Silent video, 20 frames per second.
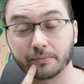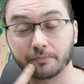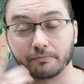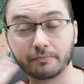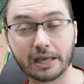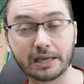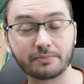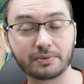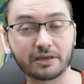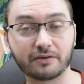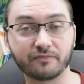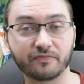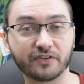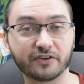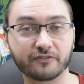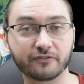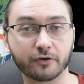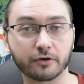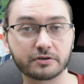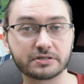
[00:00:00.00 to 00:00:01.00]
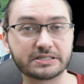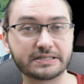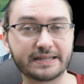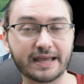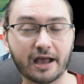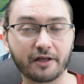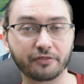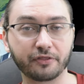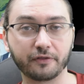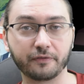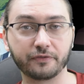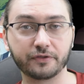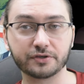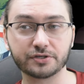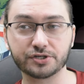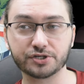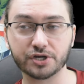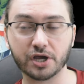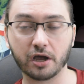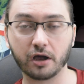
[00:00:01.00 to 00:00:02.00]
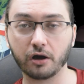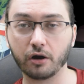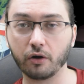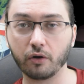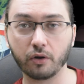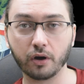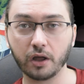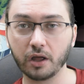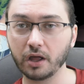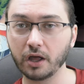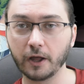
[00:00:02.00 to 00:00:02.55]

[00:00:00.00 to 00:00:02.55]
maybe even the first death of the show,